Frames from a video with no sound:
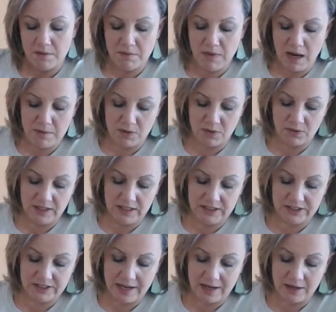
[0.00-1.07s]
Mama
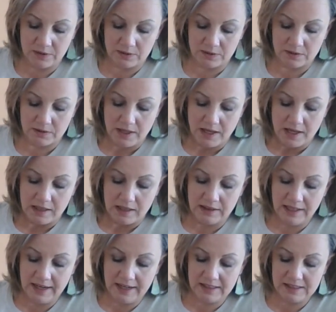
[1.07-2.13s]
reached out,
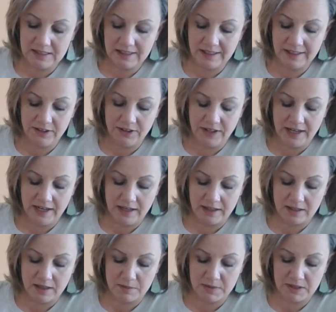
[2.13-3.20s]
laying a slender
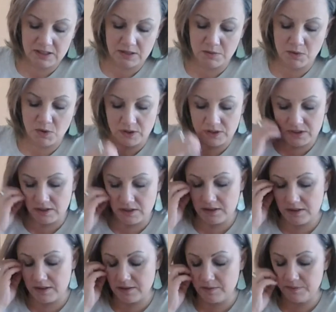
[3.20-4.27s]
hand on Mr.
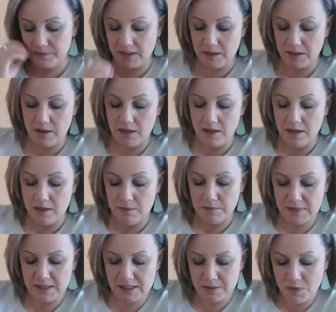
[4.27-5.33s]
Morrison's.
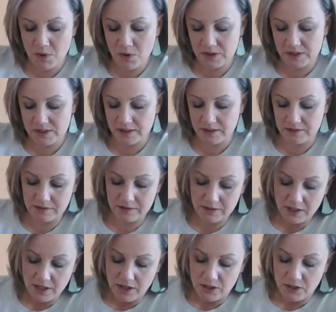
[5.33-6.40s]
"Mr. Morrison,
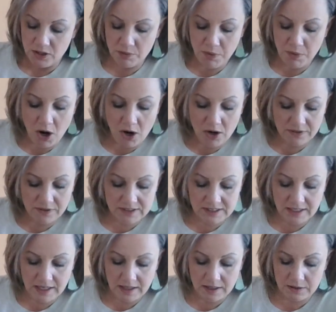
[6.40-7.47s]
you're part of us
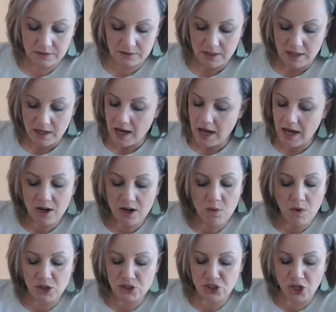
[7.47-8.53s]
now. I don't
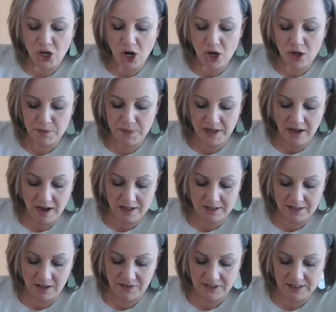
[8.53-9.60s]
want you hurt because
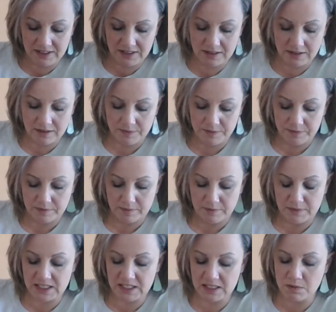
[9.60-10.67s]
of us."
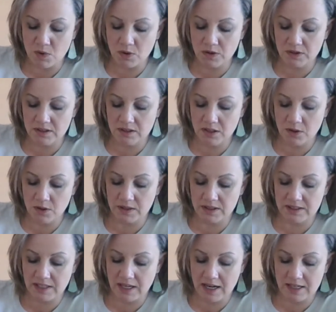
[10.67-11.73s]
Mr. Morrison lowered
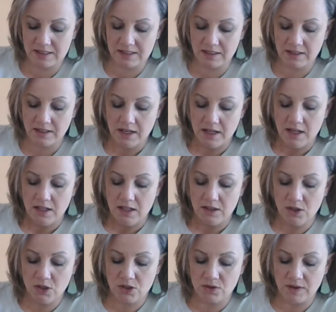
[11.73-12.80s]
his eyes and
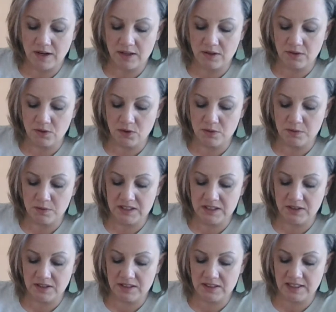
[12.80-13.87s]
looked around the room
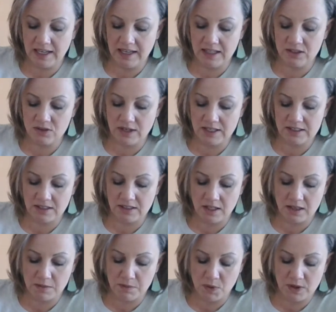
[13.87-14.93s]
until his gaze rested
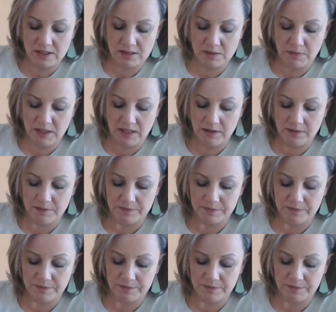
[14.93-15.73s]
on the boys and me.